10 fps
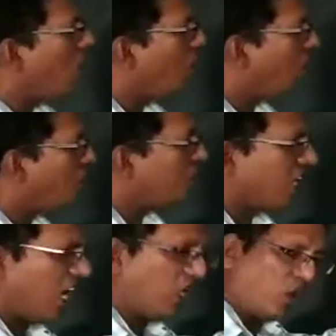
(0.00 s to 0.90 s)

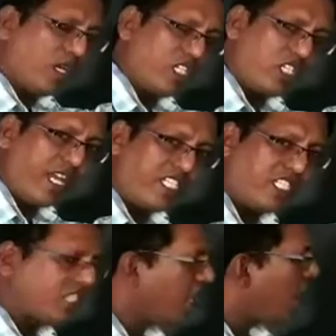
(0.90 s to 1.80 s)
future continuous
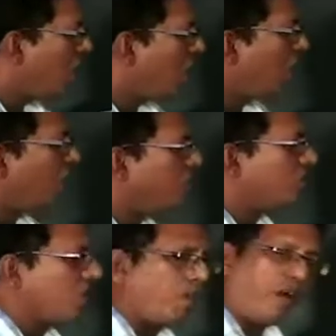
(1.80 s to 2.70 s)
tense,
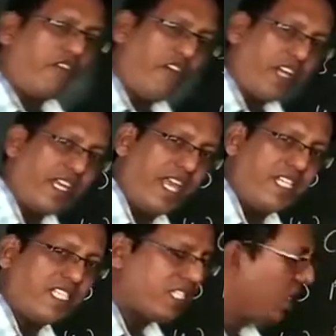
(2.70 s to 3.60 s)
future perfect
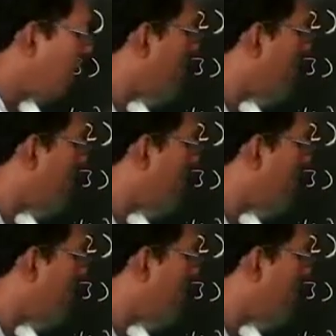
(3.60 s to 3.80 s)
tense,